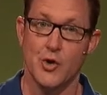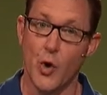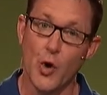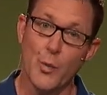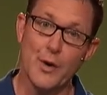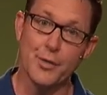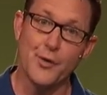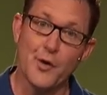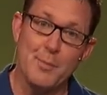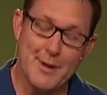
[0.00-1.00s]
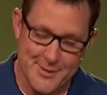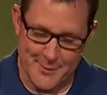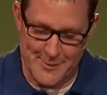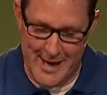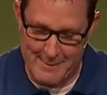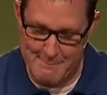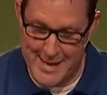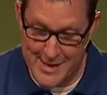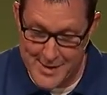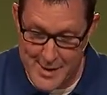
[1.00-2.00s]
nor will 30 minutes of time be
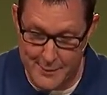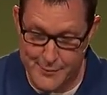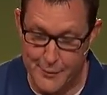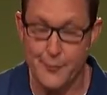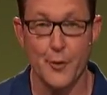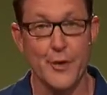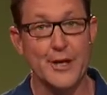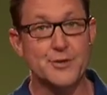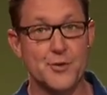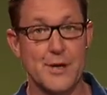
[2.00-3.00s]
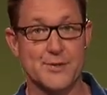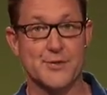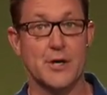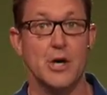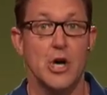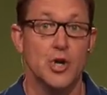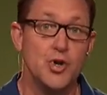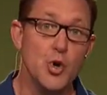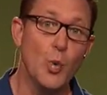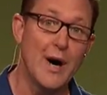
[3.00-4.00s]
enough to fully address the
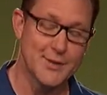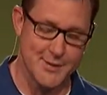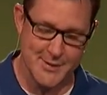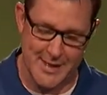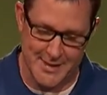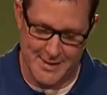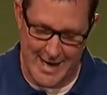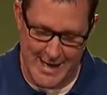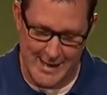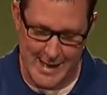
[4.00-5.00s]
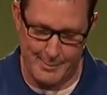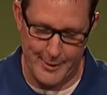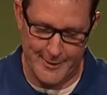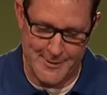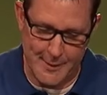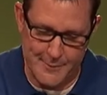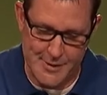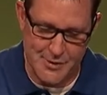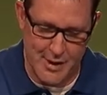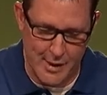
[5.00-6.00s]
nuances and dynamics of
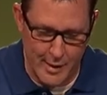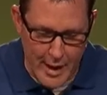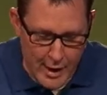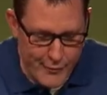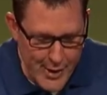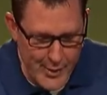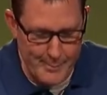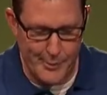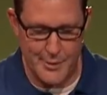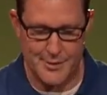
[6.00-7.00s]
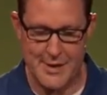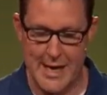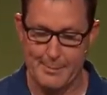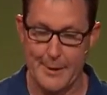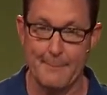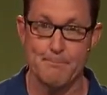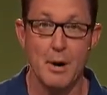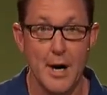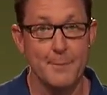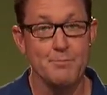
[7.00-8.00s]
such a, a very important topic.
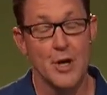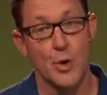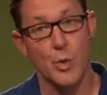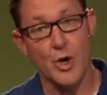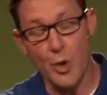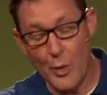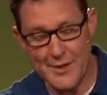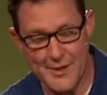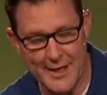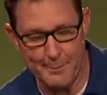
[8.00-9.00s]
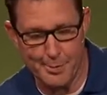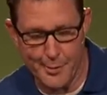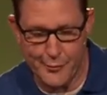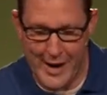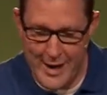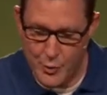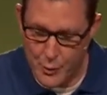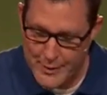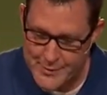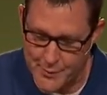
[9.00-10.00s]
But we're going to once again provide
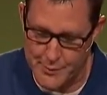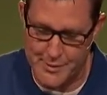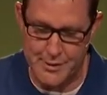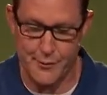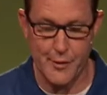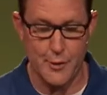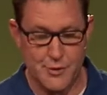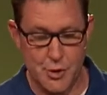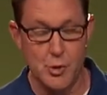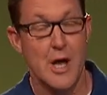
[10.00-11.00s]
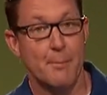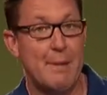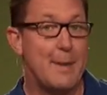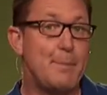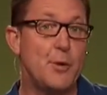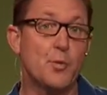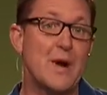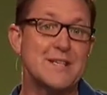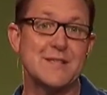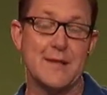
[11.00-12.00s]
resources those who might be
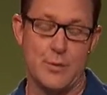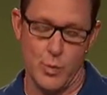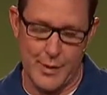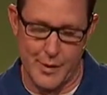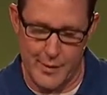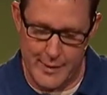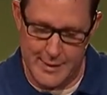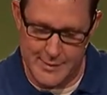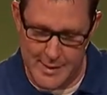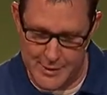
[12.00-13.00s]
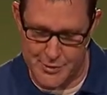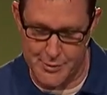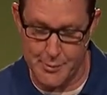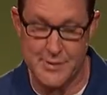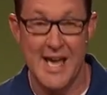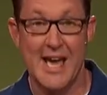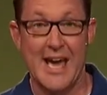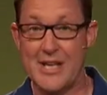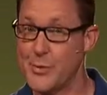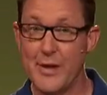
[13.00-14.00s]
wrestling with these issues,
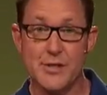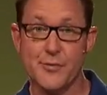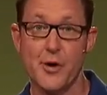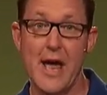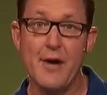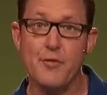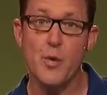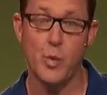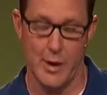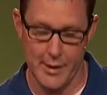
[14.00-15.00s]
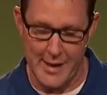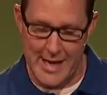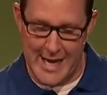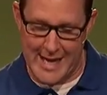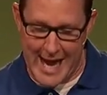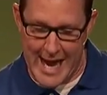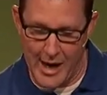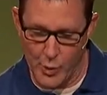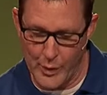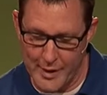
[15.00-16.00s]
as well as for everyone, and
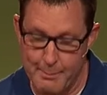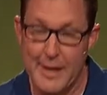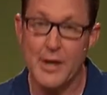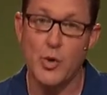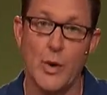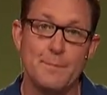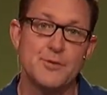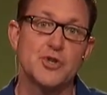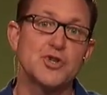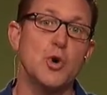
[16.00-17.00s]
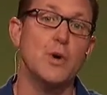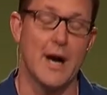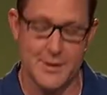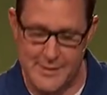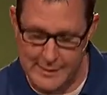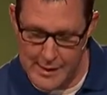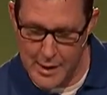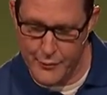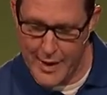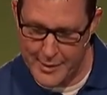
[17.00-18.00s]
how we can be equipped to show God's
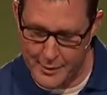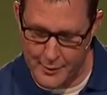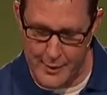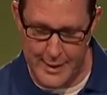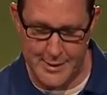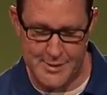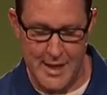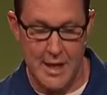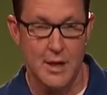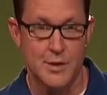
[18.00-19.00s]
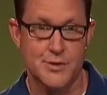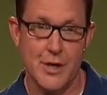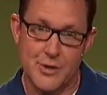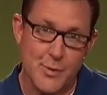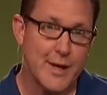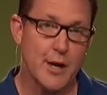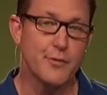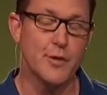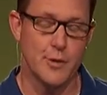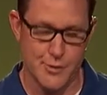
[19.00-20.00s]
love and grace so, as we care for
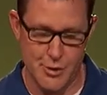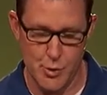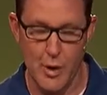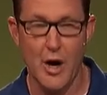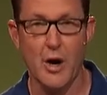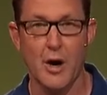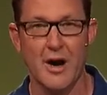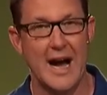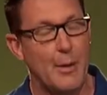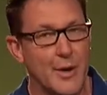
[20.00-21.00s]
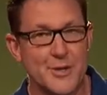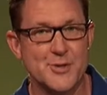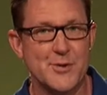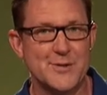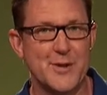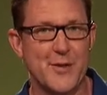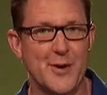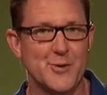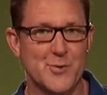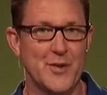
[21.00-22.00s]
those who are, I want to stress that
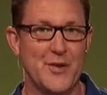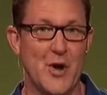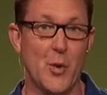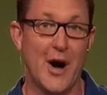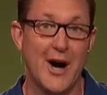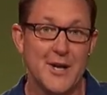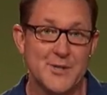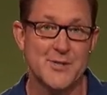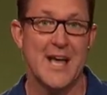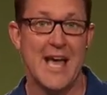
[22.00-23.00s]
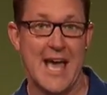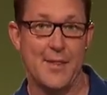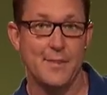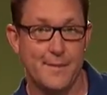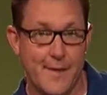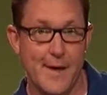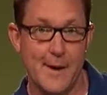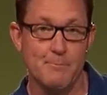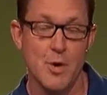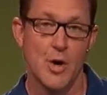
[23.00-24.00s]
there is really no us and
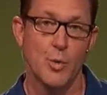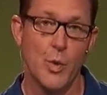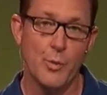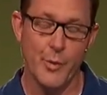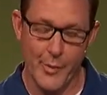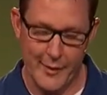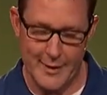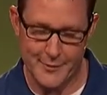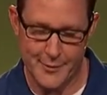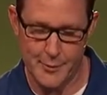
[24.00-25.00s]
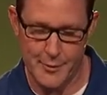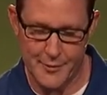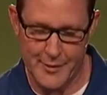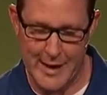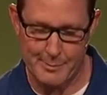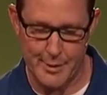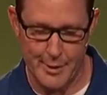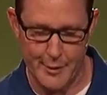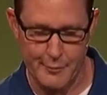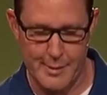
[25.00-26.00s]
them when we relate to the topic
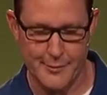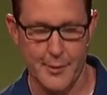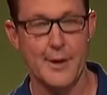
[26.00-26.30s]
of mental